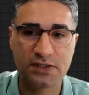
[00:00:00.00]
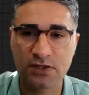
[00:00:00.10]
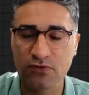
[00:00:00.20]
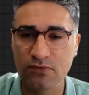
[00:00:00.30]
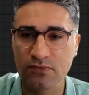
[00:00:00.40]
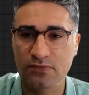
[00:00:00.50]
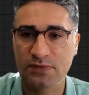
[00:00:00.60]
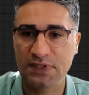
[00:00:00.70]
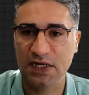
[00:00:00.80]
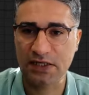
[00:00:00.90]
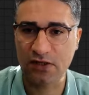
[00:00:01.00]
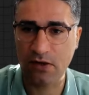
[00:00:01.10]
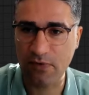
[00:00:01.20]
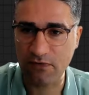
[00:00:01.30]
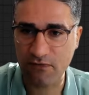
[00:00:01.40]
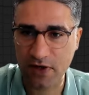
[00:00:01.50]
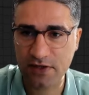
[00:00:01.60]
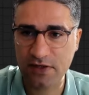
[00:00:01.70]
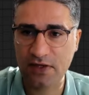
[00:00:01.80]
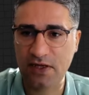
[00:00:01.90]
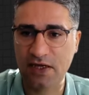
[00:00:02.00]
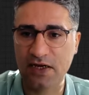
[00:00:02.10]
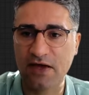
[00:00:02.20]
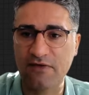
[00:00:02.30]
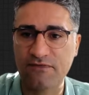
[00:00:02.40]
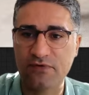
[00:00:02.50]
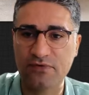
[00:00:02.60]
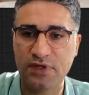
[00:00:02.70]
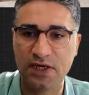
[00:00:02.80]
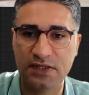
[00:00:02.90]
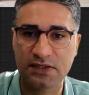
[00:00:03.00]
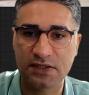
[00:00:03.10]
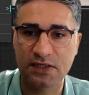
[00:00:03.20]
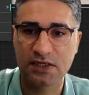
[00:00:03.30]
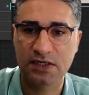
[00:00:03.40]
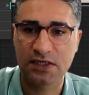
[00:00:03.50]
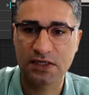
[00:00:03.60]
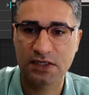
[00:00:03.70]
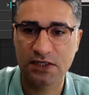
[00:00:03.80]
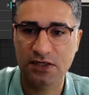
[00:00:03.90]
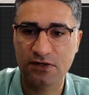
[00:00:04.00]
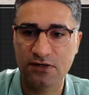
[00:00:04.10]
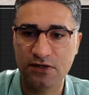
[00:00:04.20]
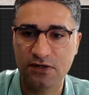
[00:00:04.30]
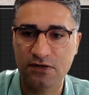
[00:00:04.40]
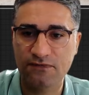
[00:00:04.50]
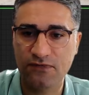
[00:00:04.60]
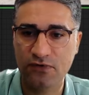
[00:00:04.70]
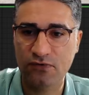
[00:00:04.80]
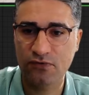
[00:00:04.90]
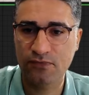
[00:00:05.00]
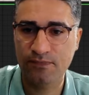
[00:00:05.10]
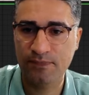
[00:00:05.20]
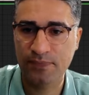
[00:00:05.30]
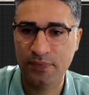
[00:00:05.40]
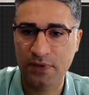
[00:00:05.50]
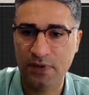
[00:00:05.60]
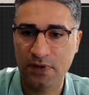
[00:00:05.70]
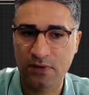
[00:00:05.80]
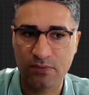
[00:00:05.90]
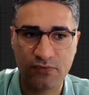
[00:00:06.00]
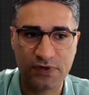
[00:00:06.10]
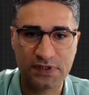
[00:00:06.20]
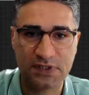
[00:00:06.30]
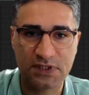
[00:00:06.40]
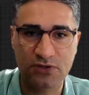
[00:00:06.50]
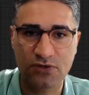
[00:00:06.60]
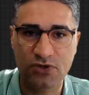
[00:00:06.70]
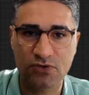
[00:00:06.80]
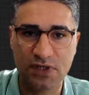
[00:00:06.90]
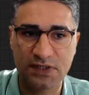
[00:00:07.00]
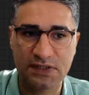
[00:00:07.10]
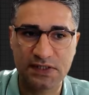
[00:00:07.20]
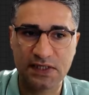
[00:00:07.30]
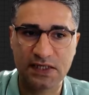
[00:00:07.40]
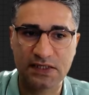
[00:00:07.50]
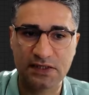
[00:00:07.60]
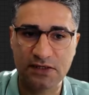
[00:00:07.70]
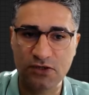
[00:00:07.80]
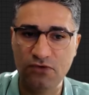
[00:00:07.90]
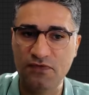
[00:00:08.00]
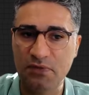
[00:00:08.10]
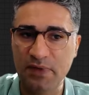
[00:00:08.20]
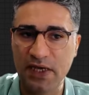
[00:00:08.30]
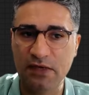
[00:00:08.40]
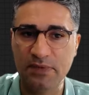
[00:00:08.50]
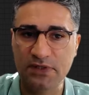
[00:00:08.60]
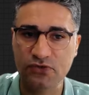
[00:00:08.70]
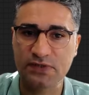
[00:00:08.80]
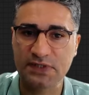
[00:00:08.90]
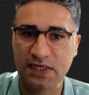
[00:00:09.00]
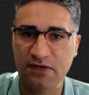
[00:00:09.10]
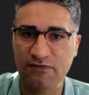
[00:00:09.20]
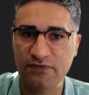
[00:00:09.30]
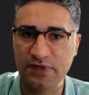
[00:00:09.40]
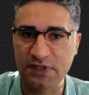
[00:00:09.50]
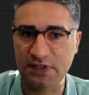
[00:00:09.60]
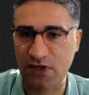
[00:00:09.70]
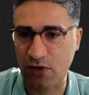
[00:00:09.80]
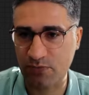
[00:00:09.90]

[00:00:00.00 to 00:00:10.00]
So select number 1, and after that here, if you press Q, you can see that you will be able to save this